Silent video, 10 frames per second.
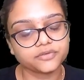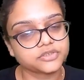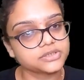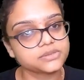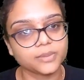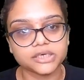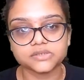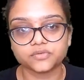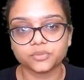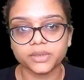which is minus
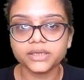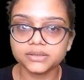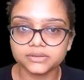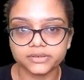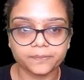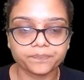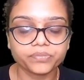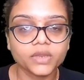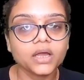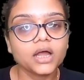4 by
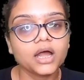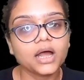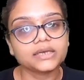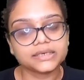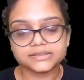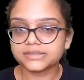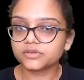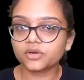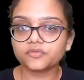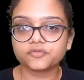3. That's it
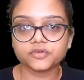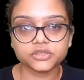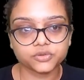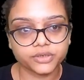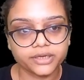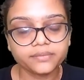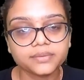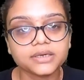all for today.